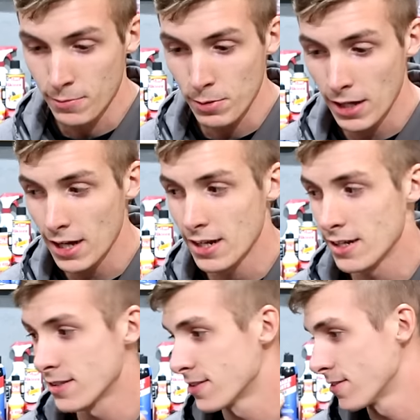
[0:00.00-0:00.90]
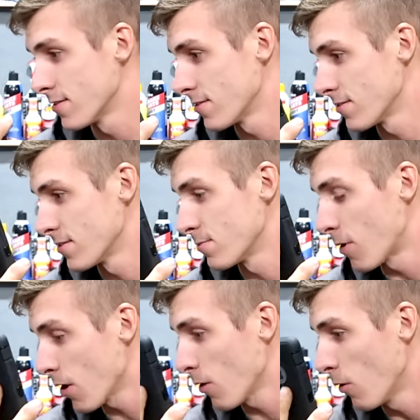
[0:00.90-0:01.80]
The plan is,
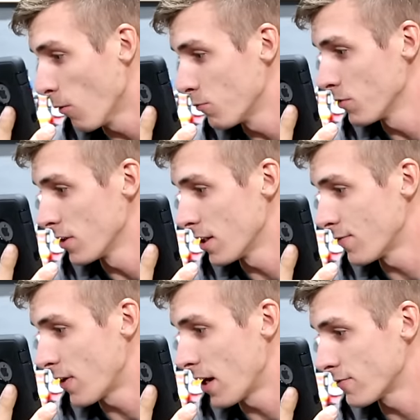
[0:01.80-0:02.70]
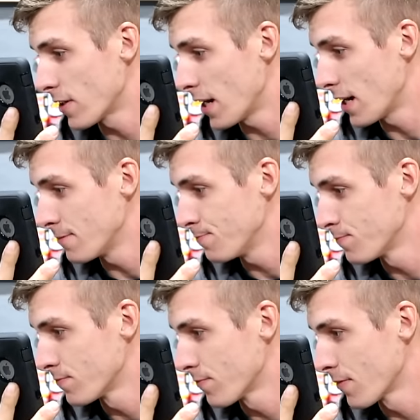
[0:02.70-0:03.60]
tomorrow hopefully, if I have time,
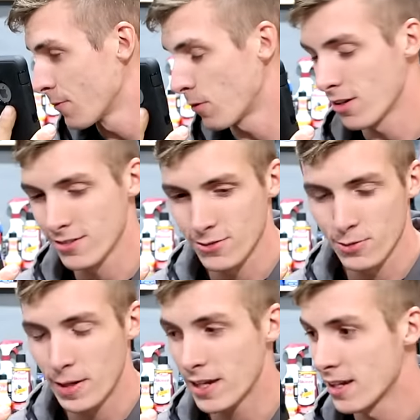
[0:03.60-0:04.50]
well, who am I